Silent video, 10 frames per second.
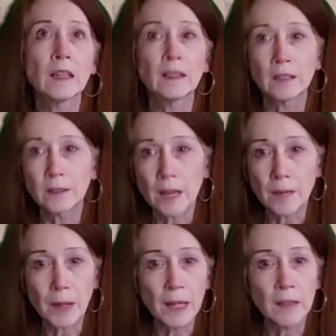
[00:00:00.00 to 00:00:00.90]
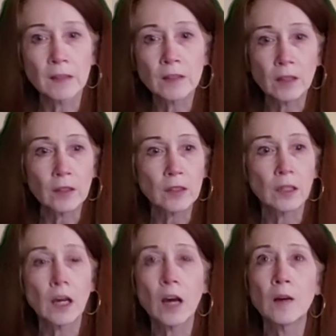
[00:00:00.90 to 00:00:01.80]
and let that painting start to
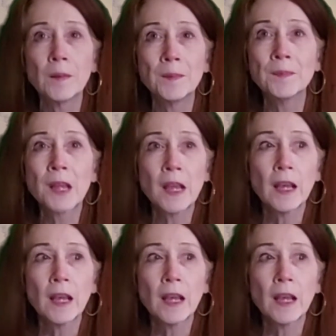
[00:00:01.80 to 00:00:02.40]
come